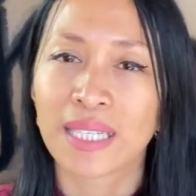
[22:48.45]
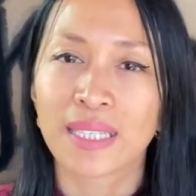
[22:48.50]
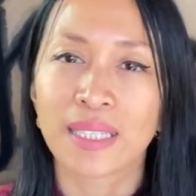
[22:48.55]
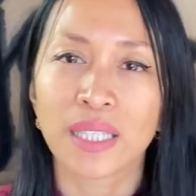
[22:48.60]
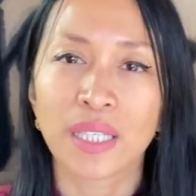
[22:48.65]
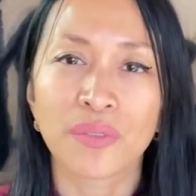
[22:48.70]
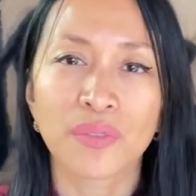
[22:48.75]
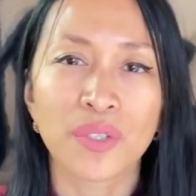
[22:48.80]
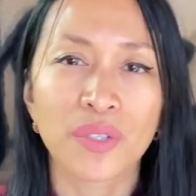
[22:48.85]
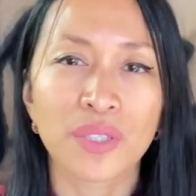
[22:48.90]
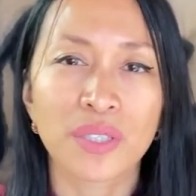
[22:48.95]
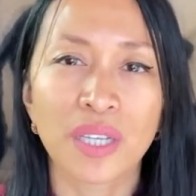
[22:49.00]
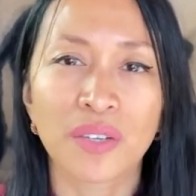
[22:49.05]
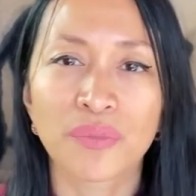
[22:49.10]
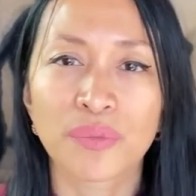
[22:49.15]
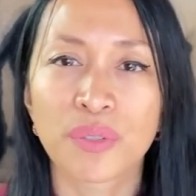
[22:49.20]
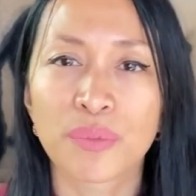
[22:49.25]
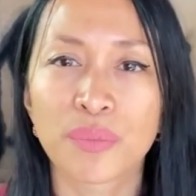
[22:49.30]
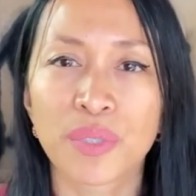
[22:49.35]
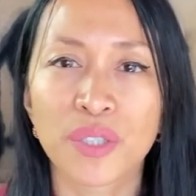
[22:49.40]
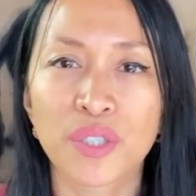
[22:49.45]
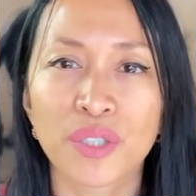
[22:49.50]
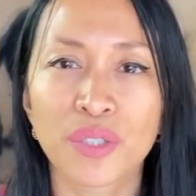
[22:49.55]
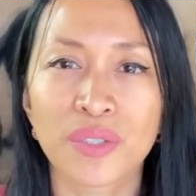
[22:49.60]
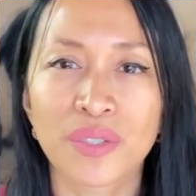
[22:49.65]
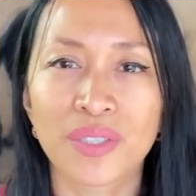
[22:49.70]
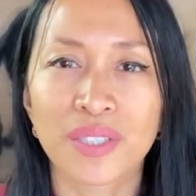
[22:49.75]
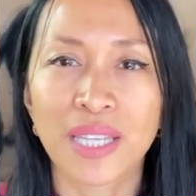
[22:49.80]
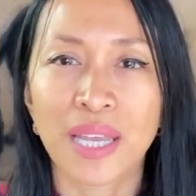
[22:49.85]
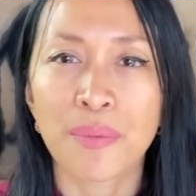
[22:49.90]
Give yourself permission to
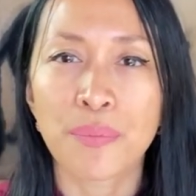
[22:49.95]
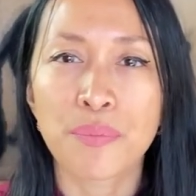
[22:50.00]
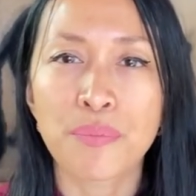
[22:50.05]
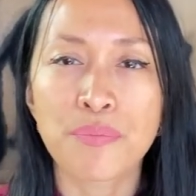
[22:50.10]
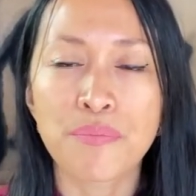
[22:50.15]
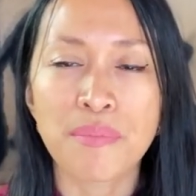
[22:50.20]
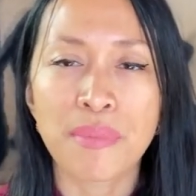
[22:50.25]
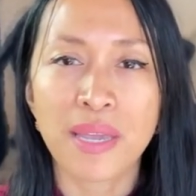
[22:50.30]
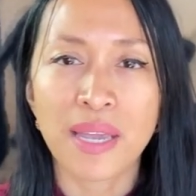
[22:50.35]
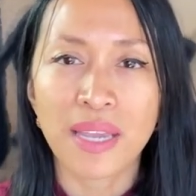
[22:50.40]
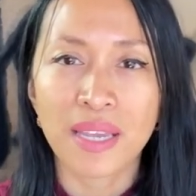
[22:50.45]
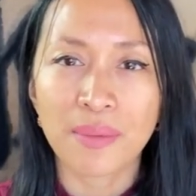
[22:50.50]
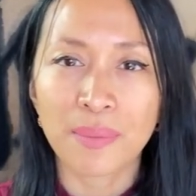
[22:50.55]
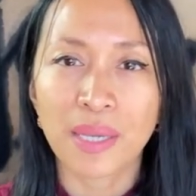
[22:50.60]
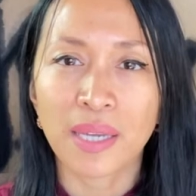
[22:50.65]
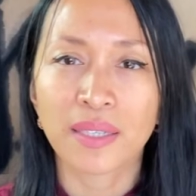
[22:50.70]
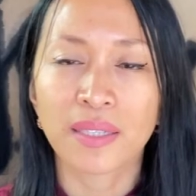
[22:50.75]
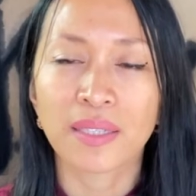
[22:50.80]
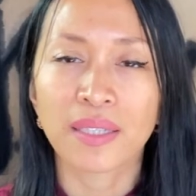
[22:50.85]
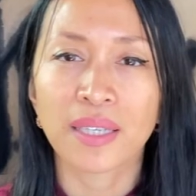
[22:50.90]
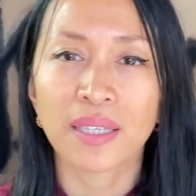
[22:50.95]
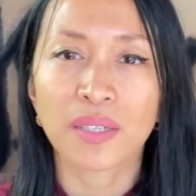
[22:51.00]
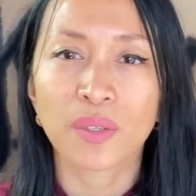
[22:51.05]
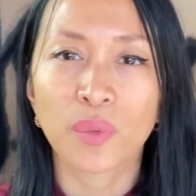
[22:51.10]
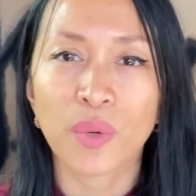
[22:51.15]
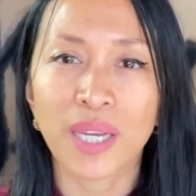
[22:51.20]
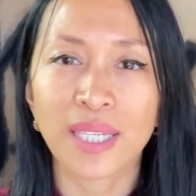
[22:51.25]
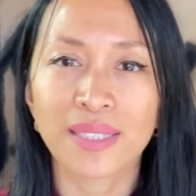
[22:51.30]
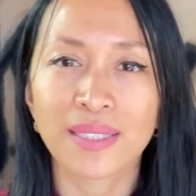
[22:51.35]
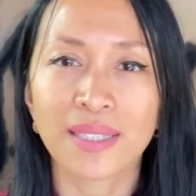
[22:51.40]
say, maybe I didn't get it
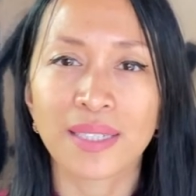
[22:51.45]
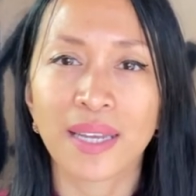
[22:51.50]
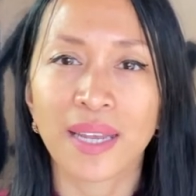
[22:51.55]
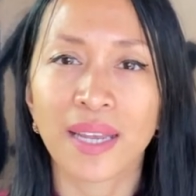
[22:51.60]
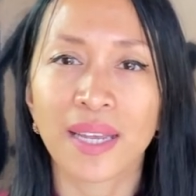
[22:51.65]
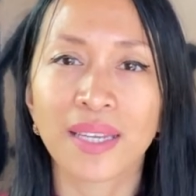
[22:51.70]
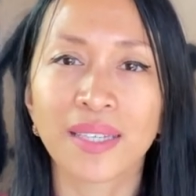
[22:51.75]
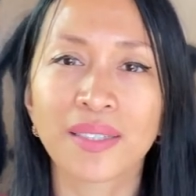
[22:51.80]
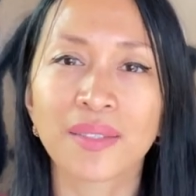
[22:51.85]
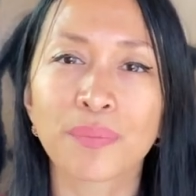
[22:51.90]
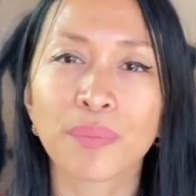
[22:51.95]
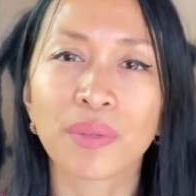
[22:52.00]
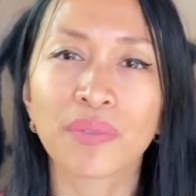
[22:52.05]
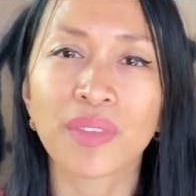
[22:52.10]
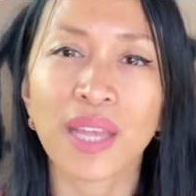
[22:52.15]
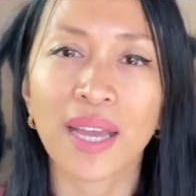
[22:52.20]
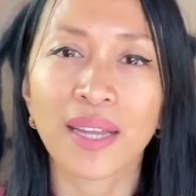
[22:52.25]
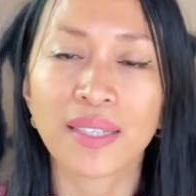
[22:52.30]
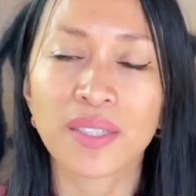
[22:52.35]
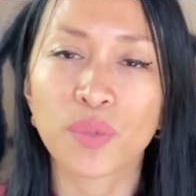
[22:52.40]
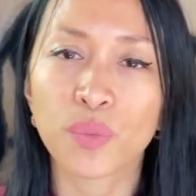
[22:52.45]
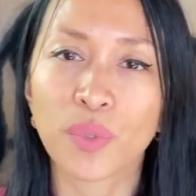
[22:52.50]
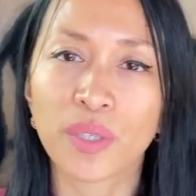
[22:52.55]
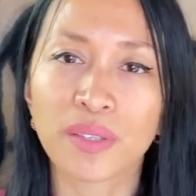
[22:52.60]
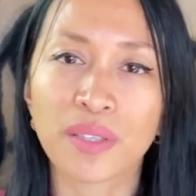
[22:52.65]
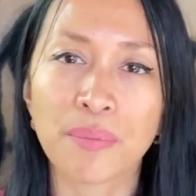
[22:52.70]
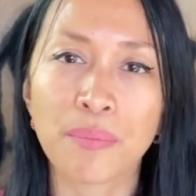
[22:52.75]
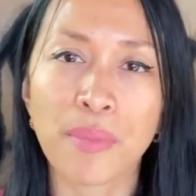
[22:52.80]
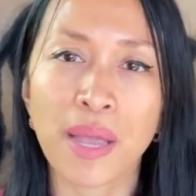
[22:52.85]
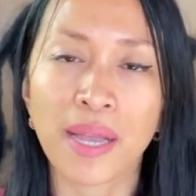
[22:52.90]
right today, but that is what
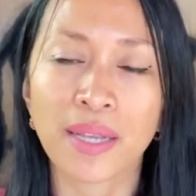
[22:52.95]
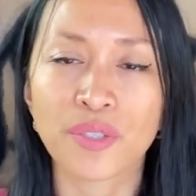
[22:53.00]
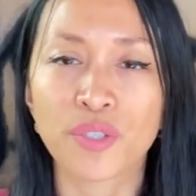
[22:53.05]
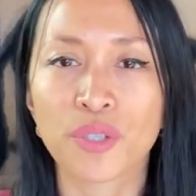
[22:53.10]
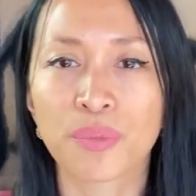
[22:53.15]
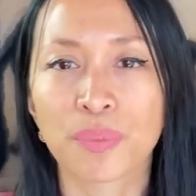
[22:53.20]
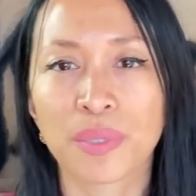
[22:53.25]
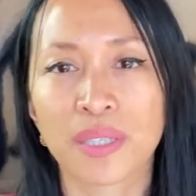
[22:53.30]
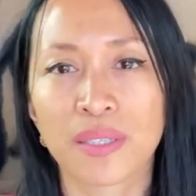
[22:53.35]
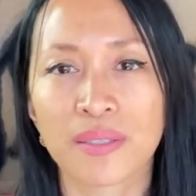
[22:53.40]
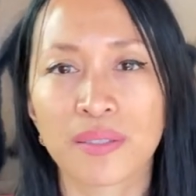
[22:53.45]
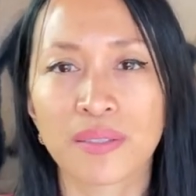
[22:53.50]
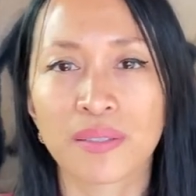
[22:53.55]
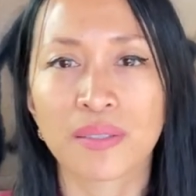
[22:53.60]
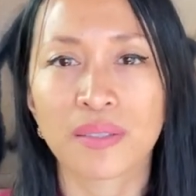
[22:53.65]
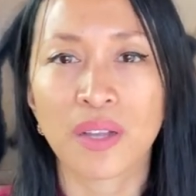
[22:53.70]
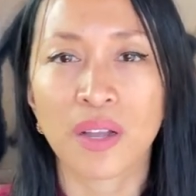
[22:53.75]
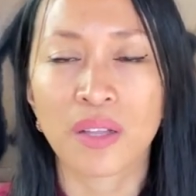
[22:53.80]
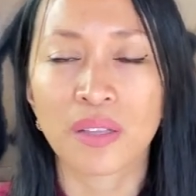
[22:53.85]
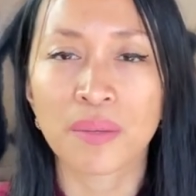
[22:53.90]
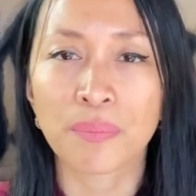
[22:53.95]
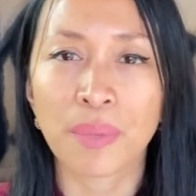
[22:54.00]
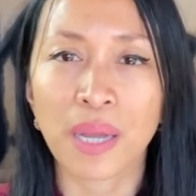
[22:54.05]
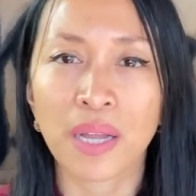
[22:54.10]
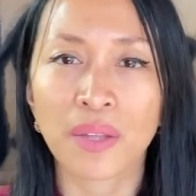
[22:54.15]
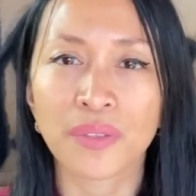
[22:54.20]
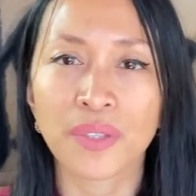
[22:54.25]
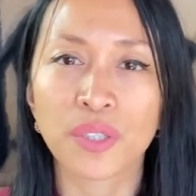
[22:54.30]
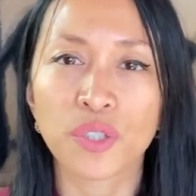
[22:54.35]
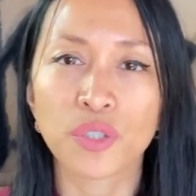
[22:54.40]
the masterpiece is all
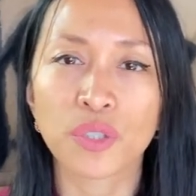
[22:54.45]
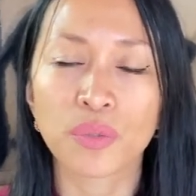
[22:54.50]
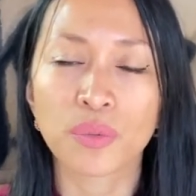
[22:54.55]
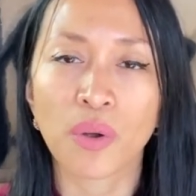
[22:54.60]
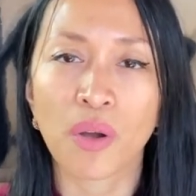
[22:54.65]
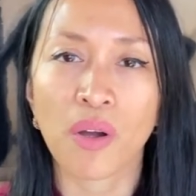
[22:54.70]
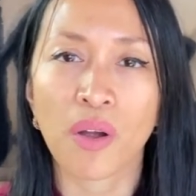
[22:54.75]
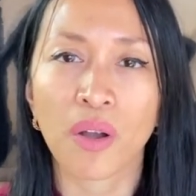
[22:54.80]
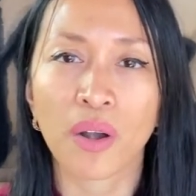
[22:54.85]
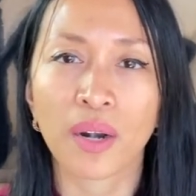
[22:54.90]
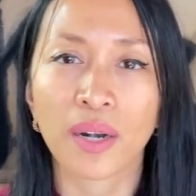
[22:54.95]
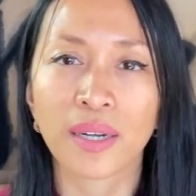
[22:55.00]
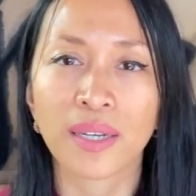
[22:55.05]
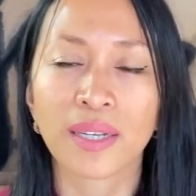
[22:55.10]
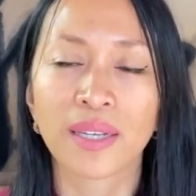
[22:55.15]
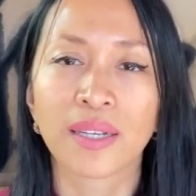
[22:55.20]
about, that you are,